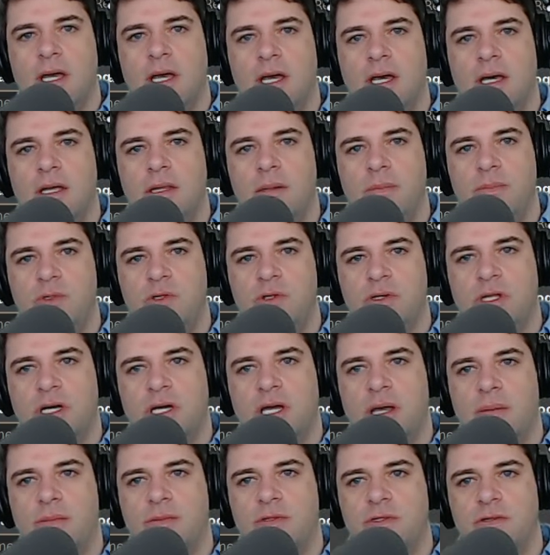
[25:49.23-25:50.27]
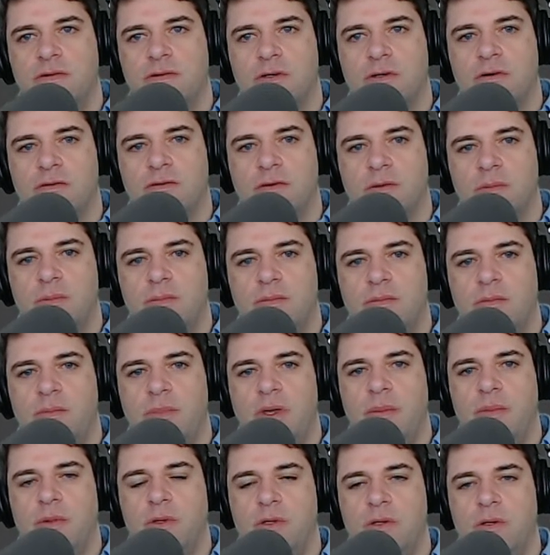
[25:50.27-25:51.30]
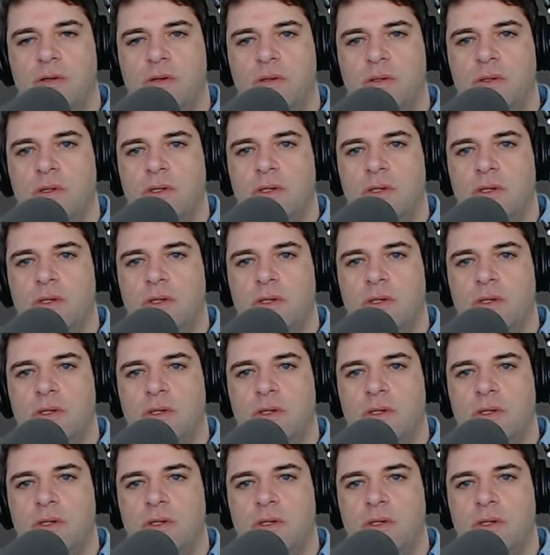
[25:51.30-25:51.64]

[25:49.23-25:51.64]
And I'm sure that comes through for people who